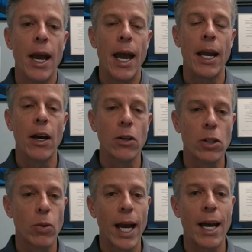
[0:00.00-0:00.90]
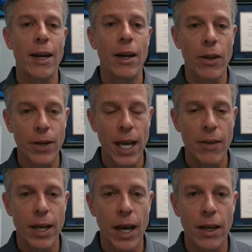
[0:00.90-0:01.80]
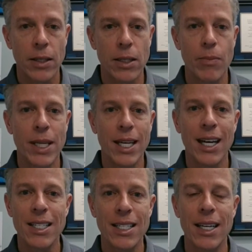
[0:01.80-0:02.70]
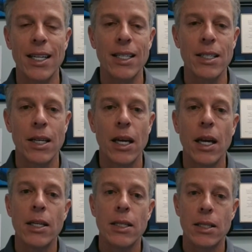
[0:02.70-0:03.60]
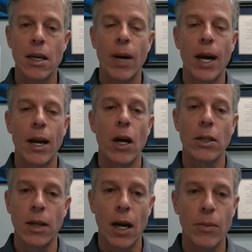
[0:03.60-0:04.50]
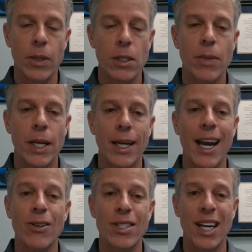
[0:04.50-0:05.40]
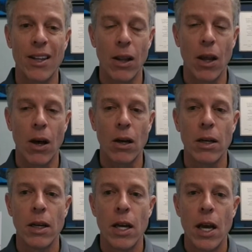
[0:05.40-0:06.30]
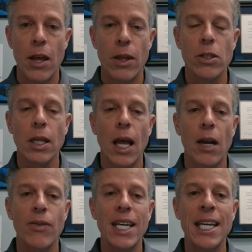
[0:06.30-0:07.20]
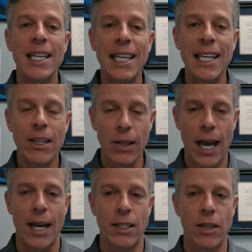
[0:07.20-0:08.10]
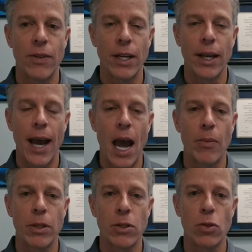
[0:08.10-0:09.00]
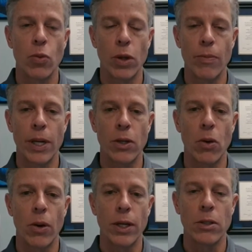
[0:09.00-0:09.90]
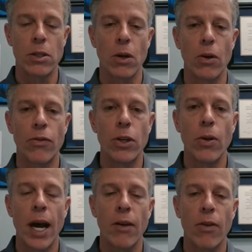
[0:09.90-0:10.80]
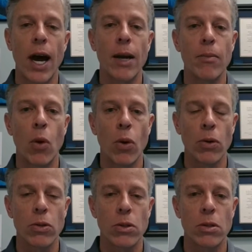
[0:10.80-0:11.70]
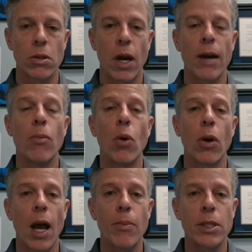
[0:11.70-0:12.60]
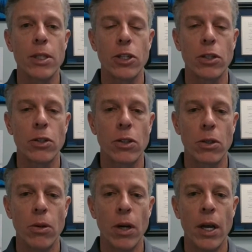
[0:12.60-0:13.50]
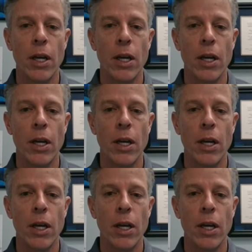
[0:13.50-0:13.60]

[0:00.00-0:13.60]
And I also want to add another caveat is that because it is semi autonomous, meaning outside the law, there's a lot of illegal activity that happens with Bitcoin. And so if you have high morals, high moral opposition to